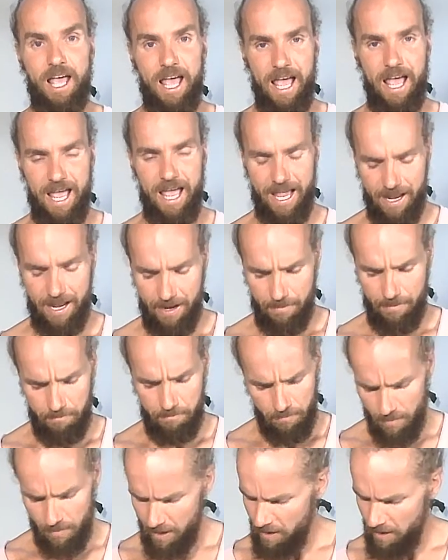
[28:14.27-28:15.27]
And
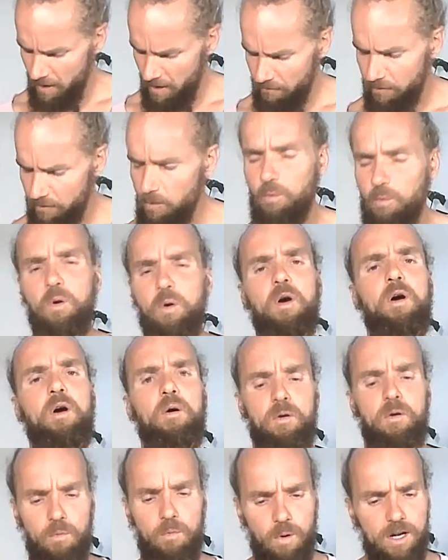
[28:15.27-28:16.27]
if you
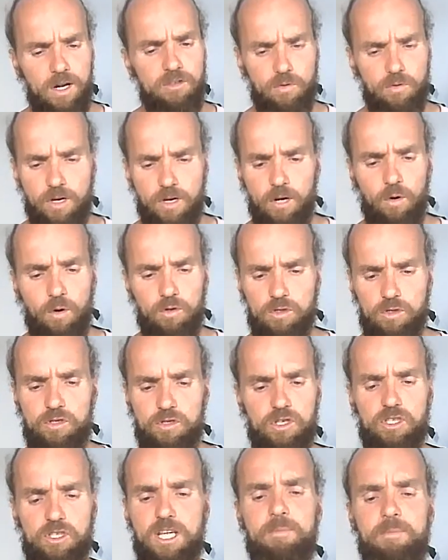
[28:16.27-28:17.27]
want, you can also
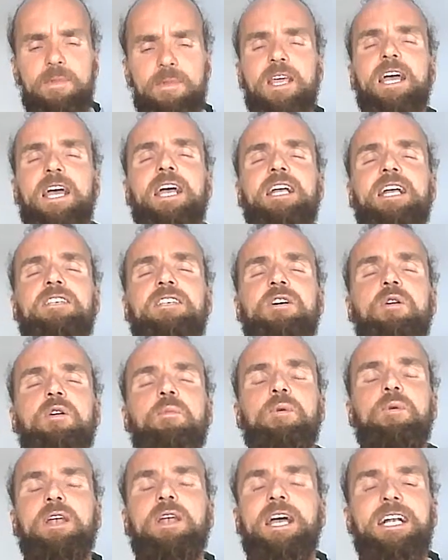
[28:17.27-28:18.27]
just keep the hands
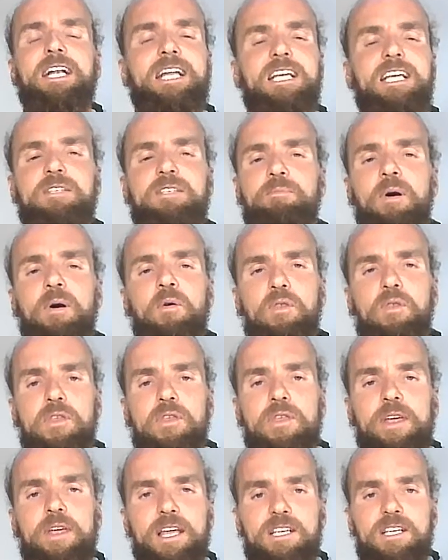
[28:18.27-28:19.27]
open like this. Both
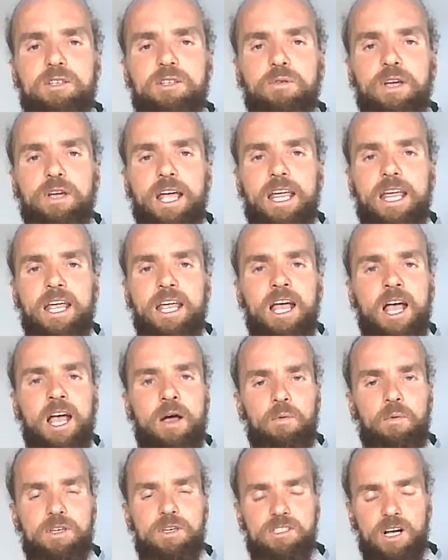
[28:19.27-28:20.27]
is okay.
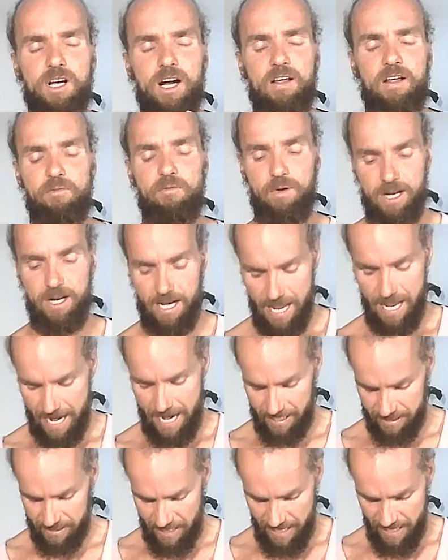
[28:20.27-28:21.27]
We start off with an
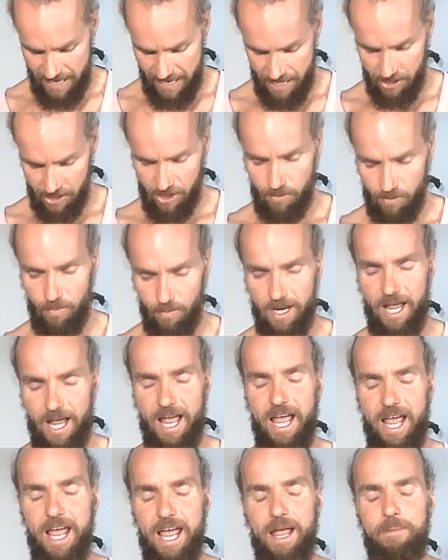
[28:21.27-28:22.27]
exhalation. We
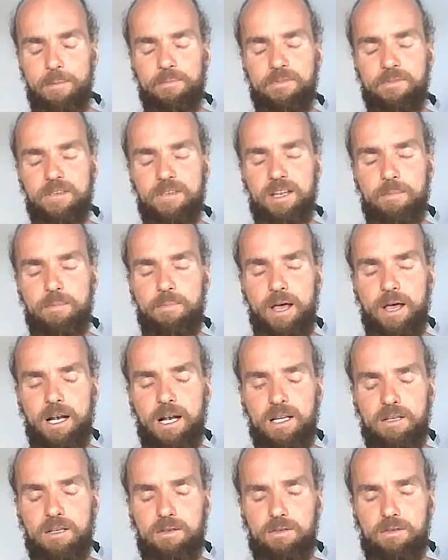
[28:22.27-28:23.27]
empty the
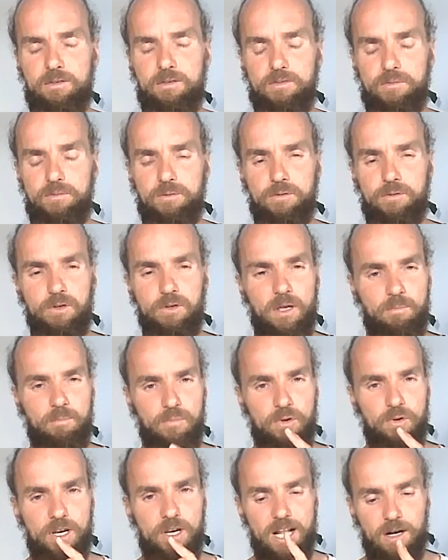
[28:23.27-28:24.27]
belly. You can
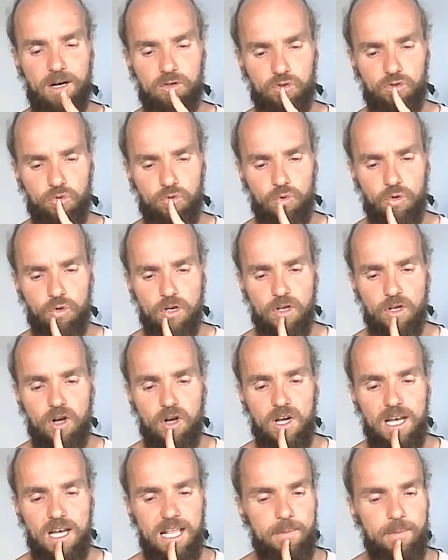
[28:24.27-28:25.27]
breathe out through the
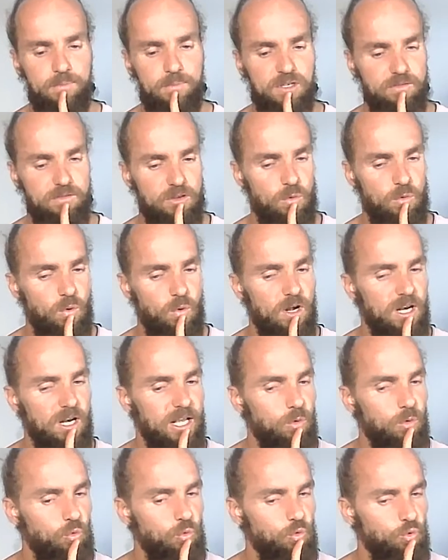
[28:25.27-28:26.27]
lips if you want,
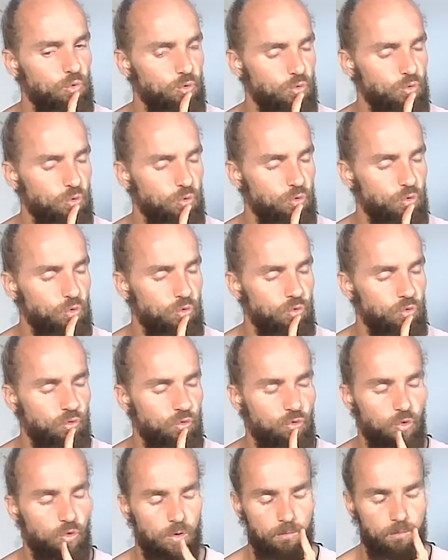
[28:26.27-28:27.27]
like,
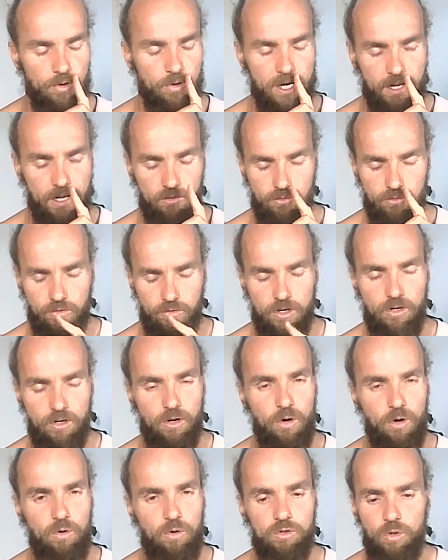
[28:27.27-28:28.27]
or breathe out through the
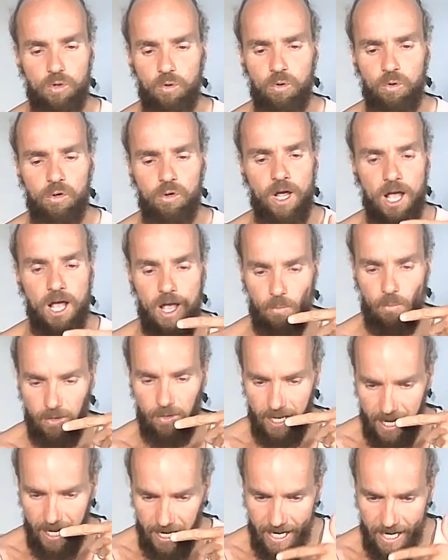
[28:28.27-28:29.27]
nose. All good. We
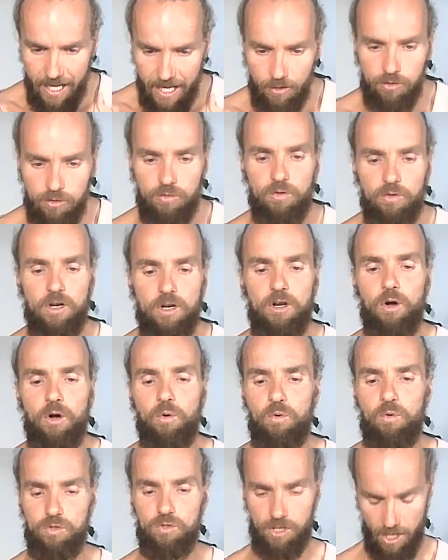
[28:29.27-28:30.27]
inhale through the
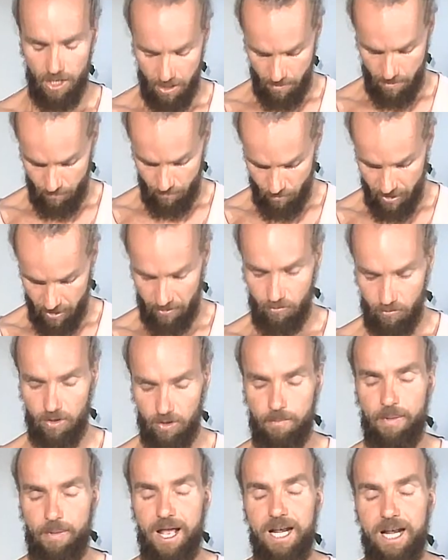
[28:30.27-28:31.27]
nose, breathing through the
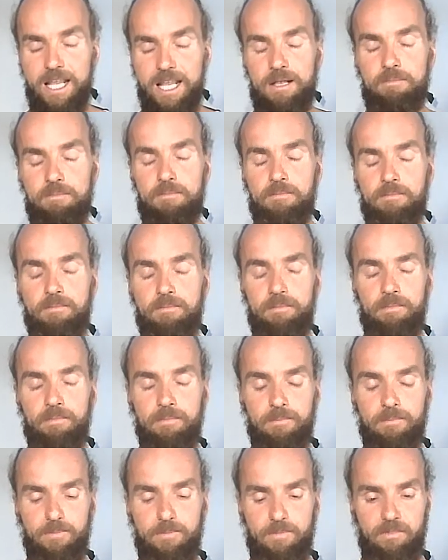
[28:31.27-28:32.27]
belly,
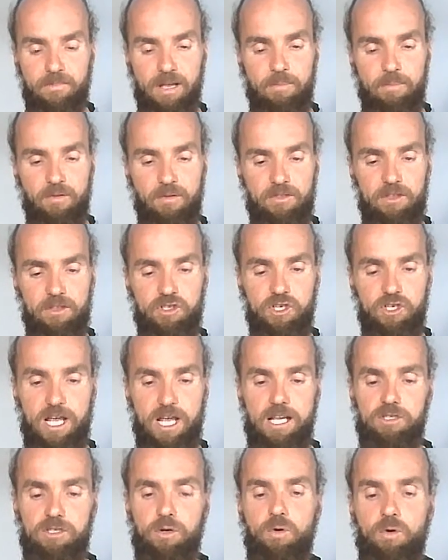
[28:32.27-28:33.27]
top of the
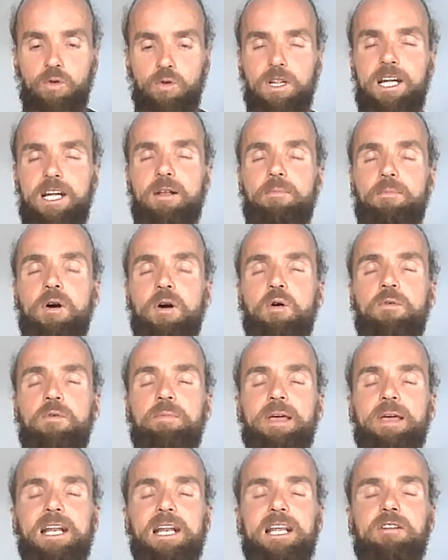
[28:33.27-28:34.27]
chest. Hold little moment,
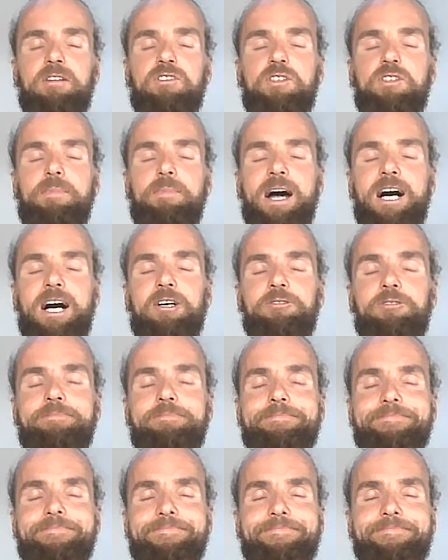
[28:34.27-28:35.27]
make a little smile.
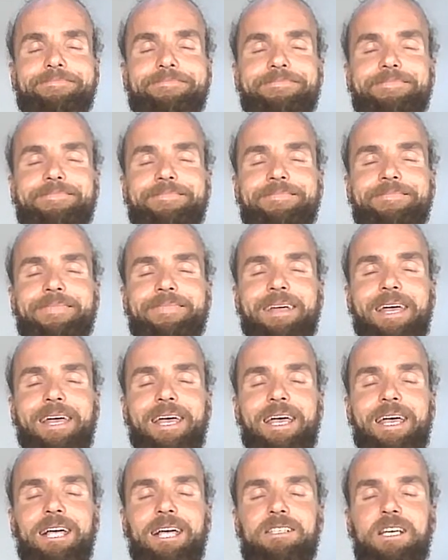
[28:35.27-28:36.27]

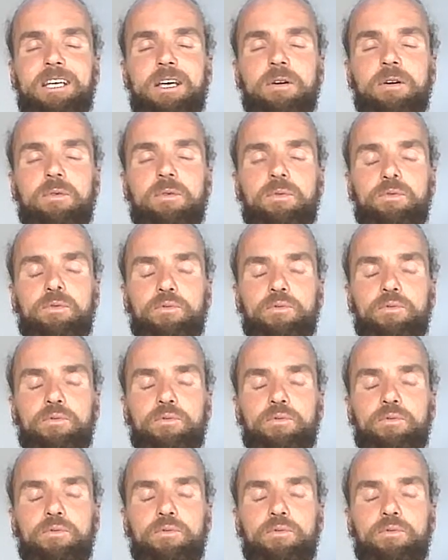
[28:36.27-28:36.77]
Exhale.